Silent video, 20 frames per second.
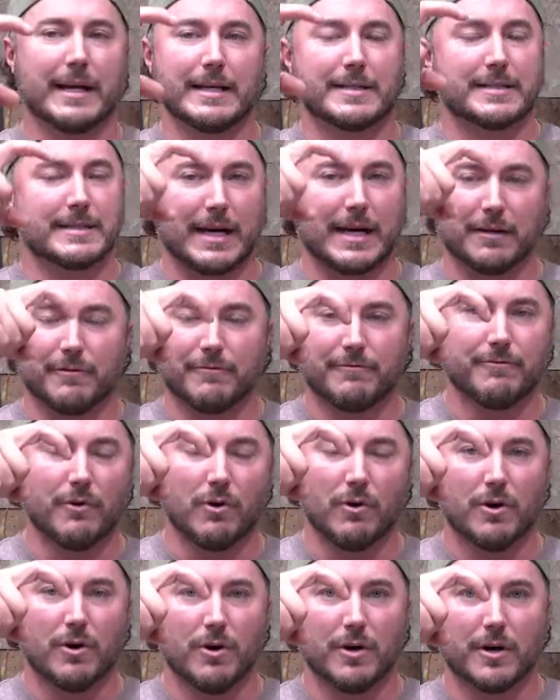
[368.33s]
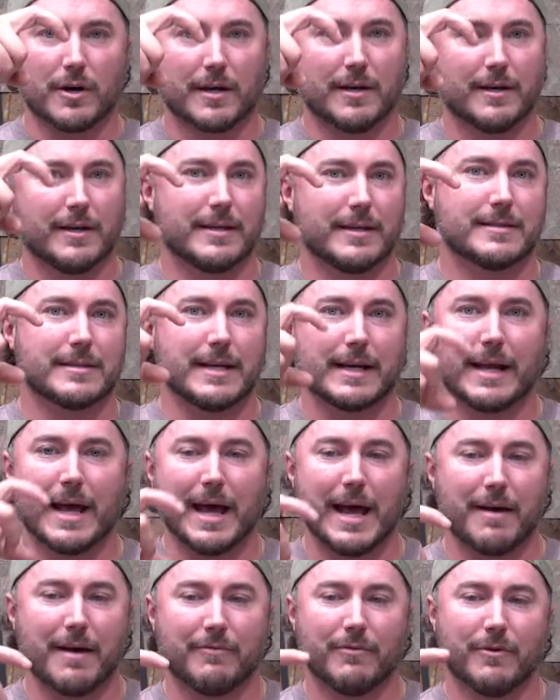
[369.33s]
a full hook, it's not a
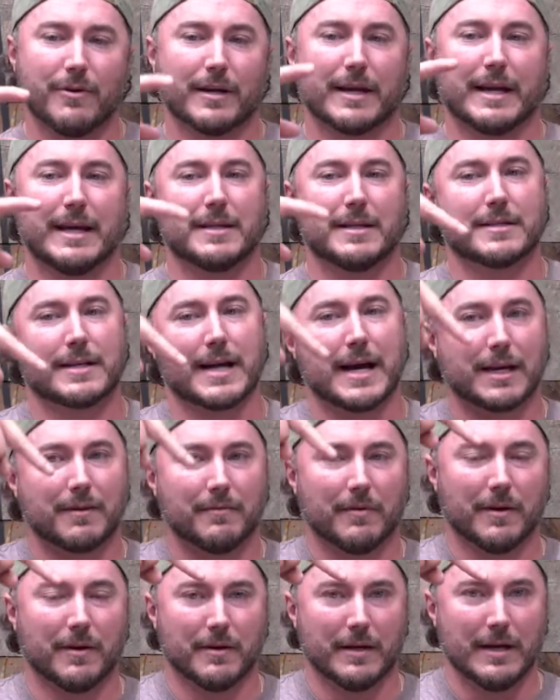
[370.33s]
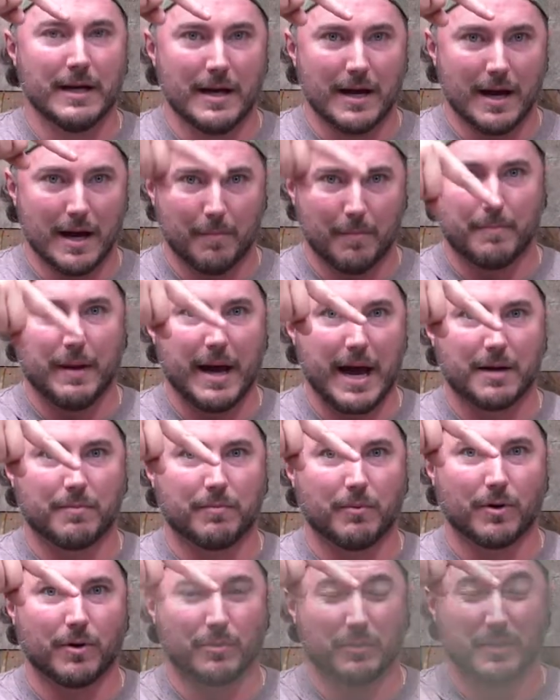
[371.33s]
half hook, it's kind of a backboard